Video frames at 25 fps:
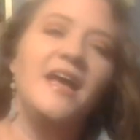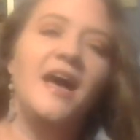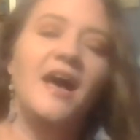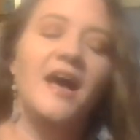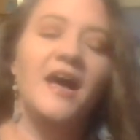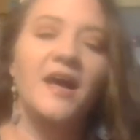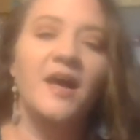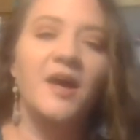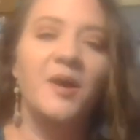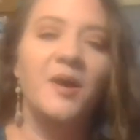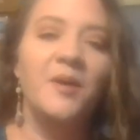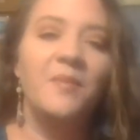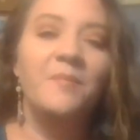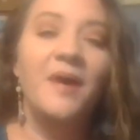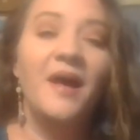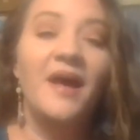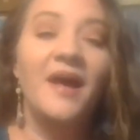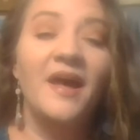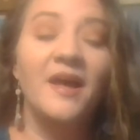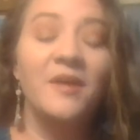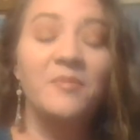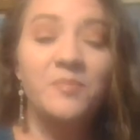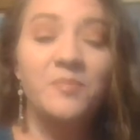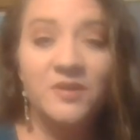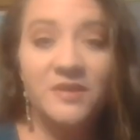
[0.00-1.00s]

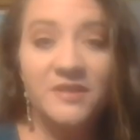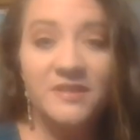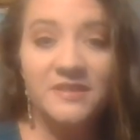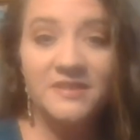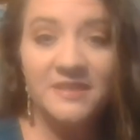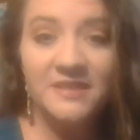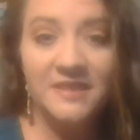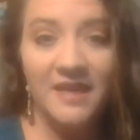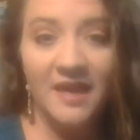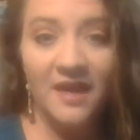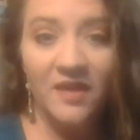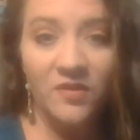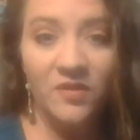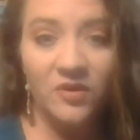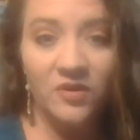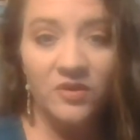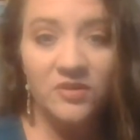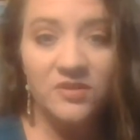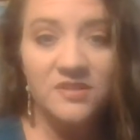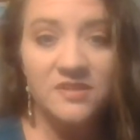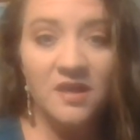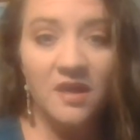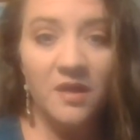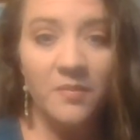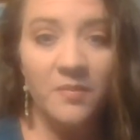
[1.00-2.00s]
I put together
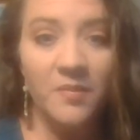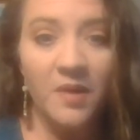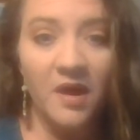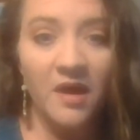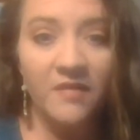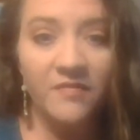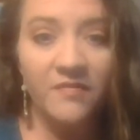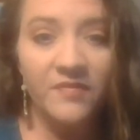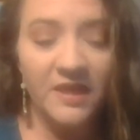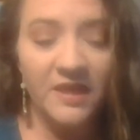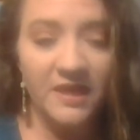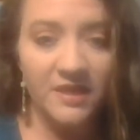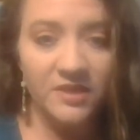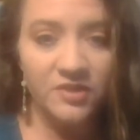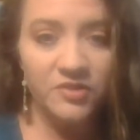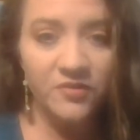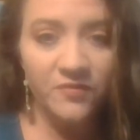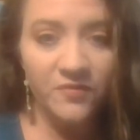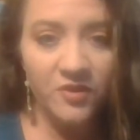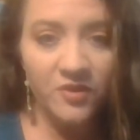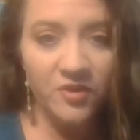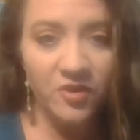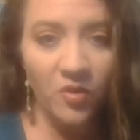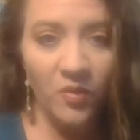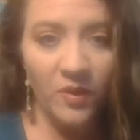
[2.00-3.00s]
some of the
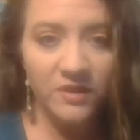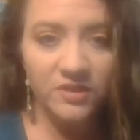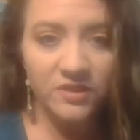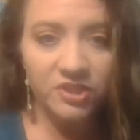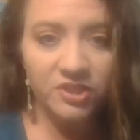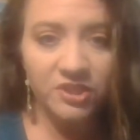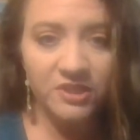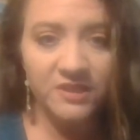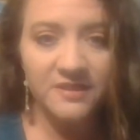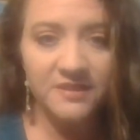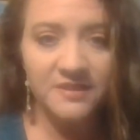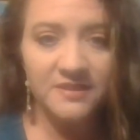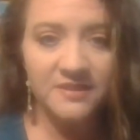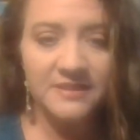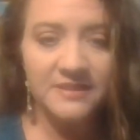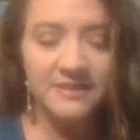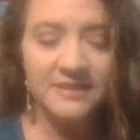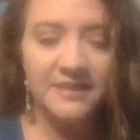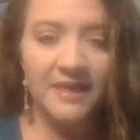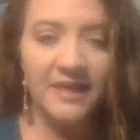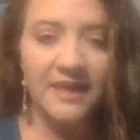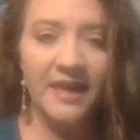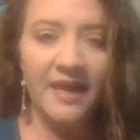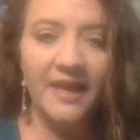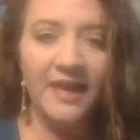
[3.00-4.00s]
interview questions
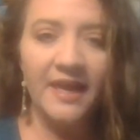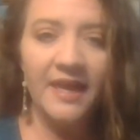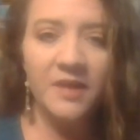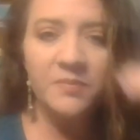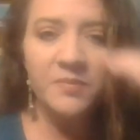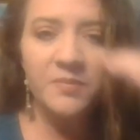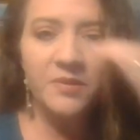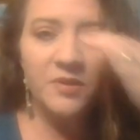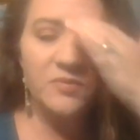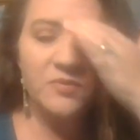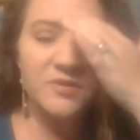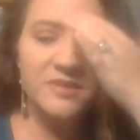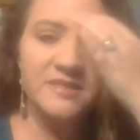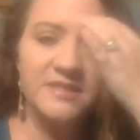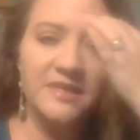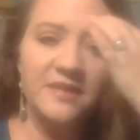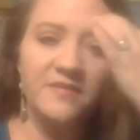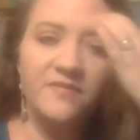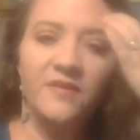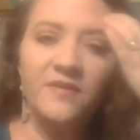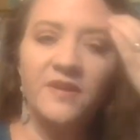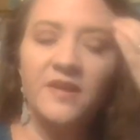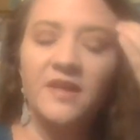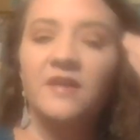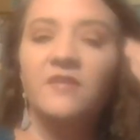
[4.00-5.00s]
that I had been
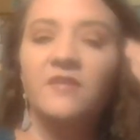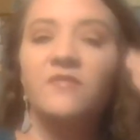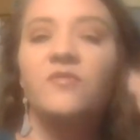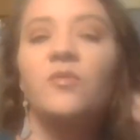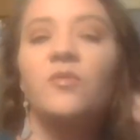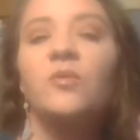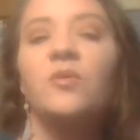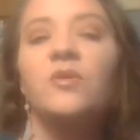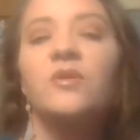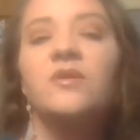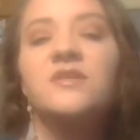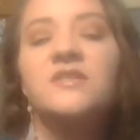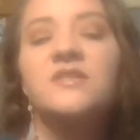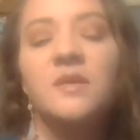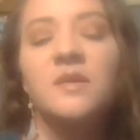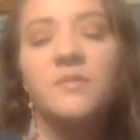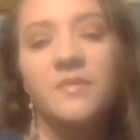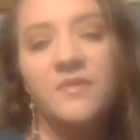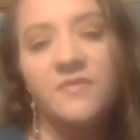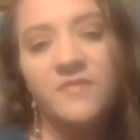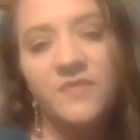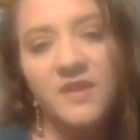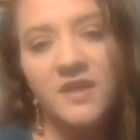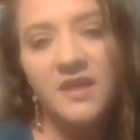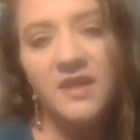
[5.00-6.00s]
receiving for some
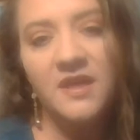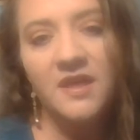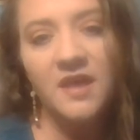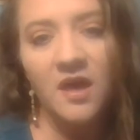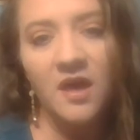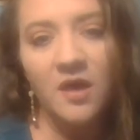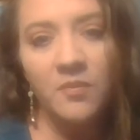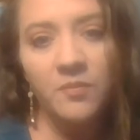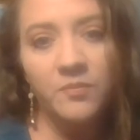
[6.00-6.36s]
of the